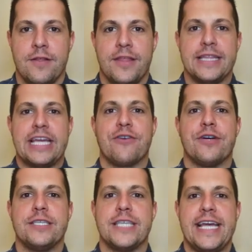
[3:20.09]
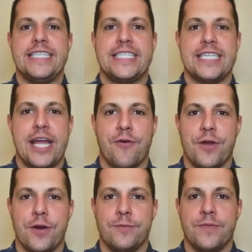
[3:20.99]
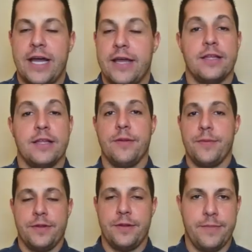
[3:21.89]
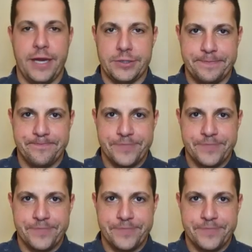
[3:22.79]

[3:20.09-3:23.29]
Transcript: that there is a scenario. Let me backtrack.